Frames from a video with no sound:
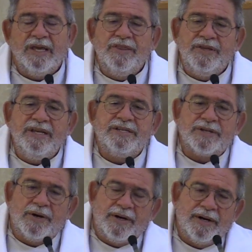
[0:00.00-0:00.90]

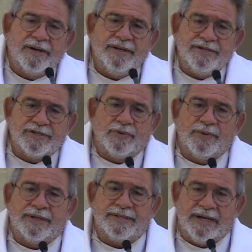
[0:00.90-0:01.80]
These are
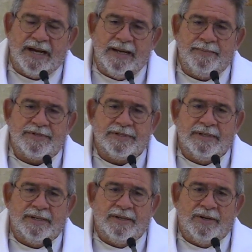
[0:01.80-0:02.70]
historic times,
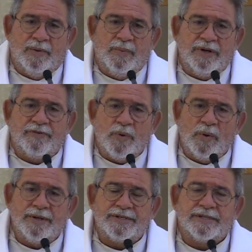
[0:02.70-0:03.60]
but of
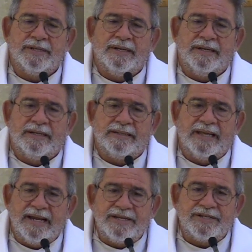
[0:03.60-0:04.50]
course,
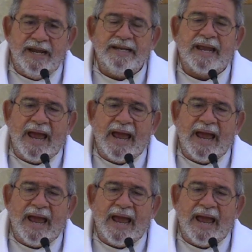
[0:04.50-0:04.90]
like St.